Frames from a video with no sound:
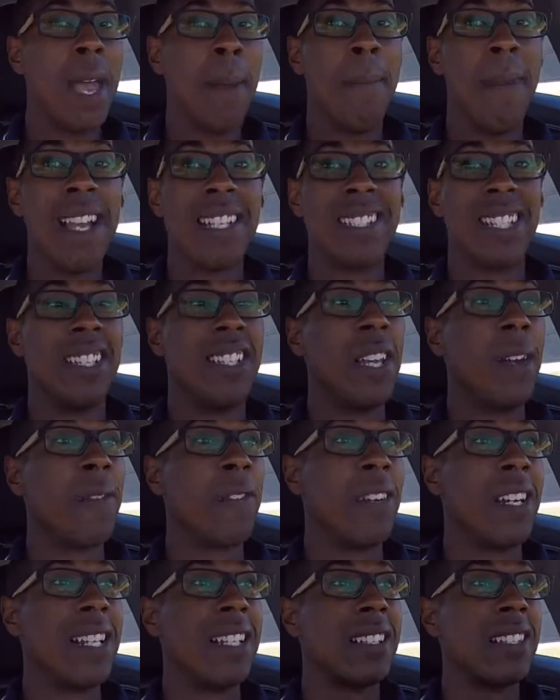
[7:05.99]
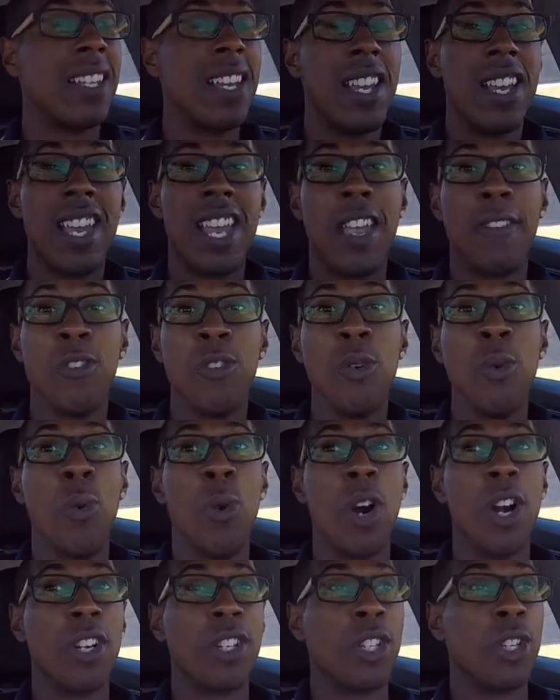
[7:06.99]
it makes a difference if you
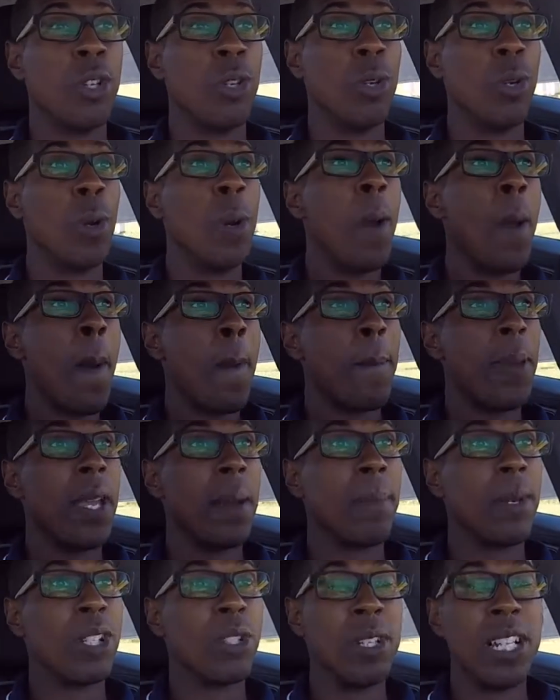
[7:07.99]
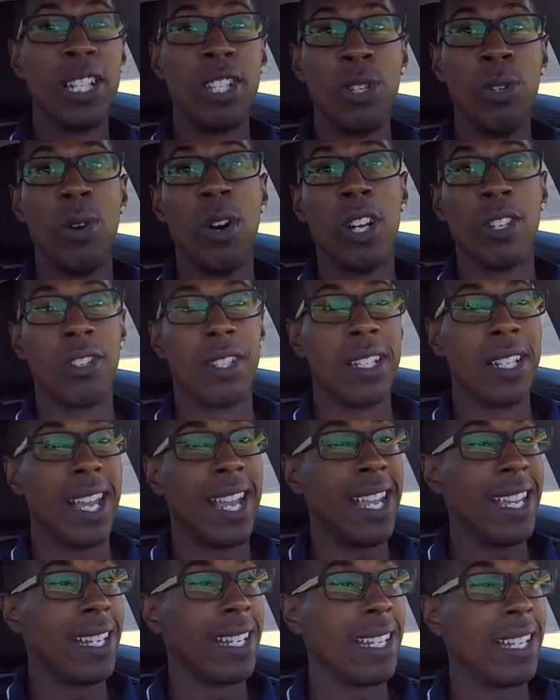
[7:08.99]
were to pick between
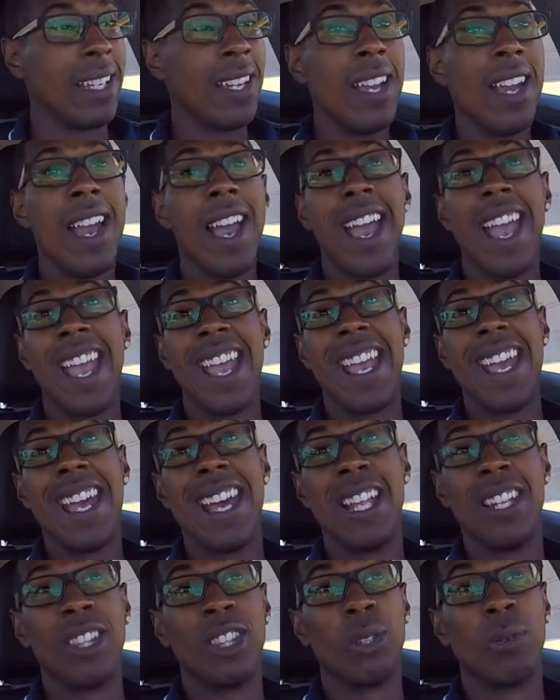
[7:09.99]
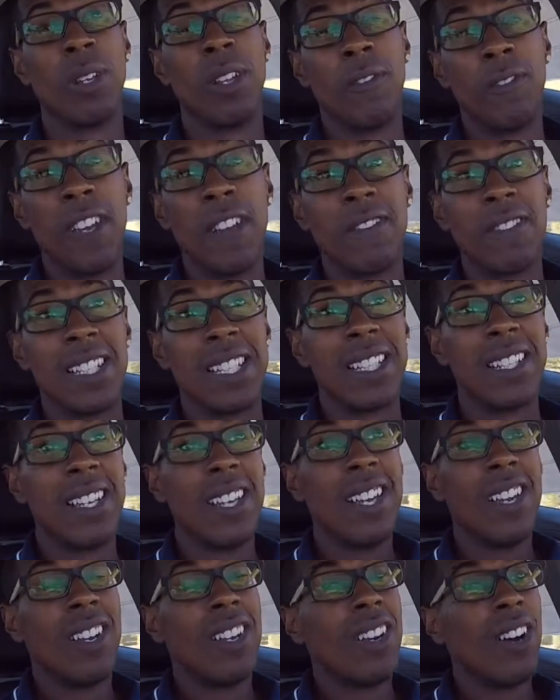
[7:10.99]
280 and 350
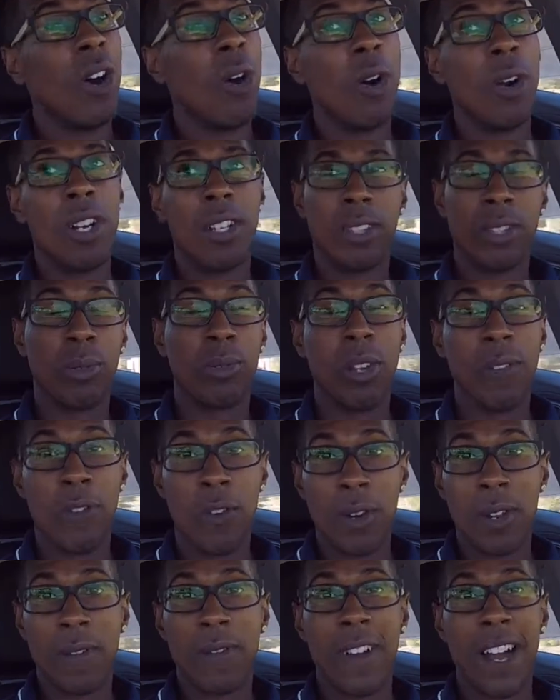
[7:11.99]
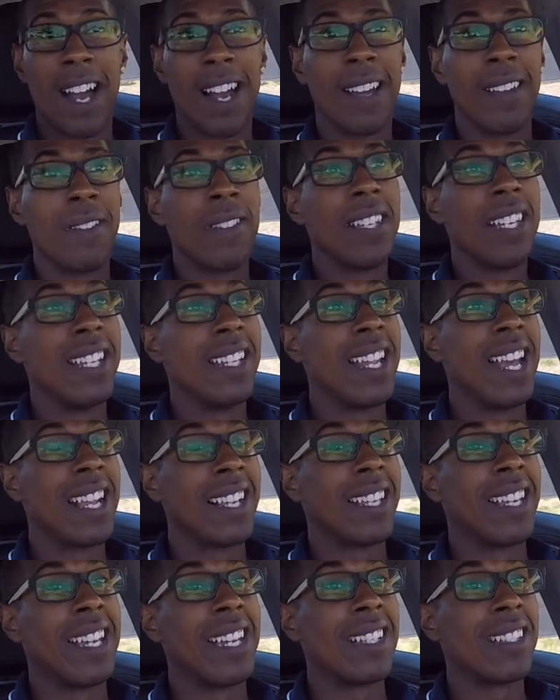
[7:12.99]
or 345 in
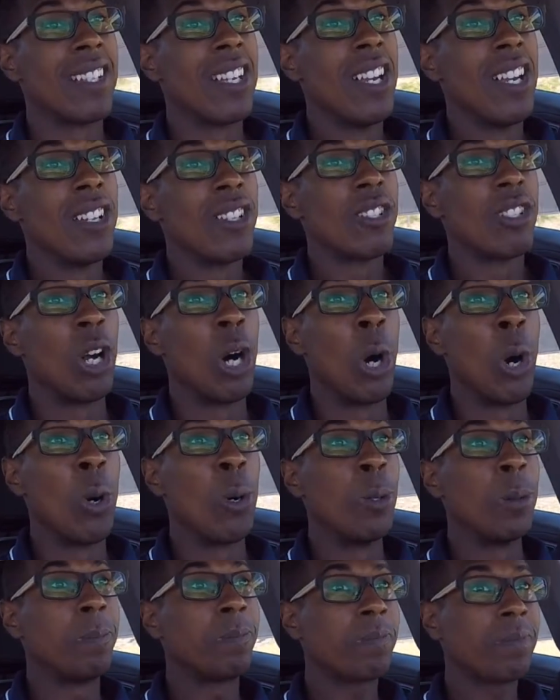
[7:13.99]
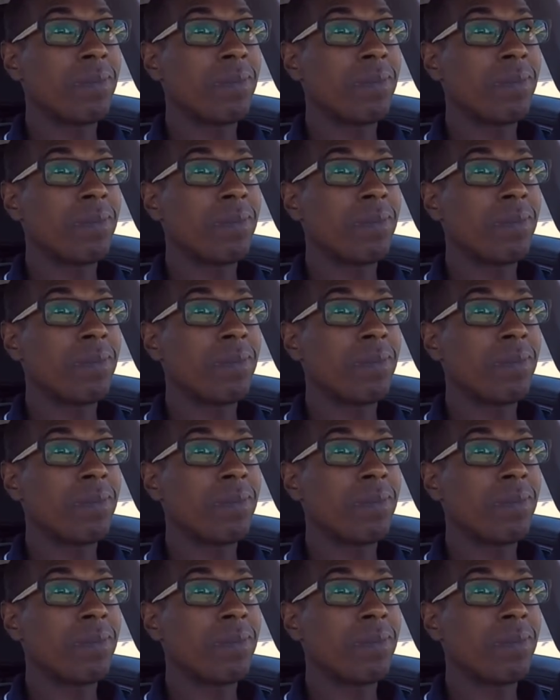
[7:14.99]
that case. So